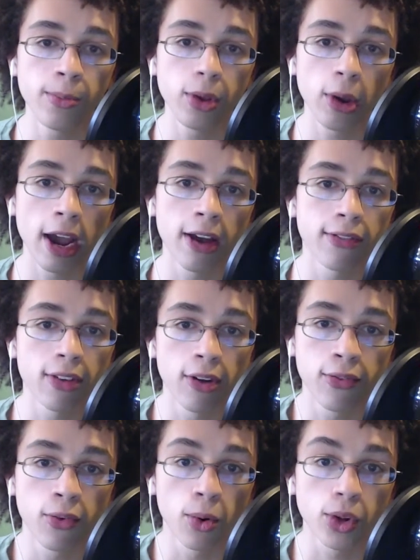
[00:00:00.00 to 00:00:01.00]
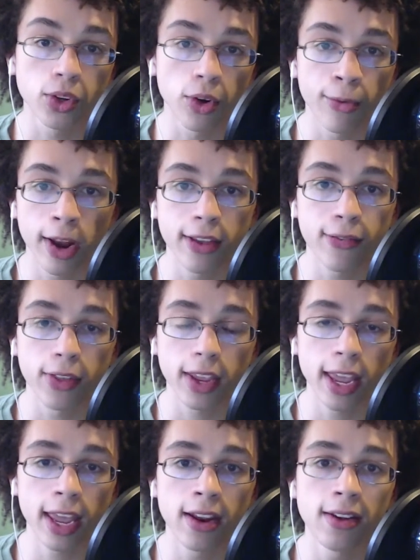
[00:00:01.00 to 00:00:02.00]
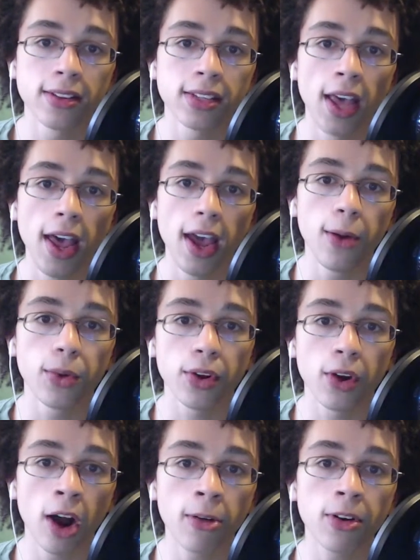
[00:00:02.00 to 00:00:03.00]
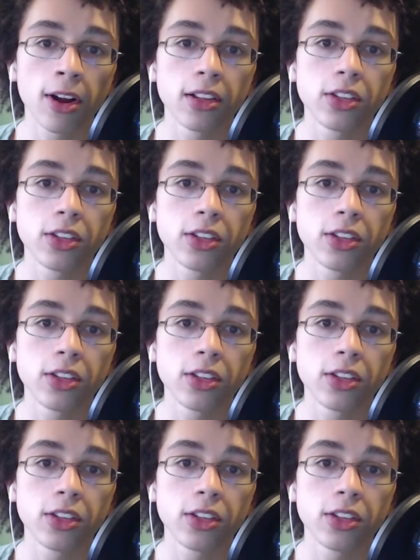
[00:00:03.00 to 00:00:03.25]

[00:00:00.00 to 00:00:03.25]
You have a forge already for the cannons, and with your upgrades,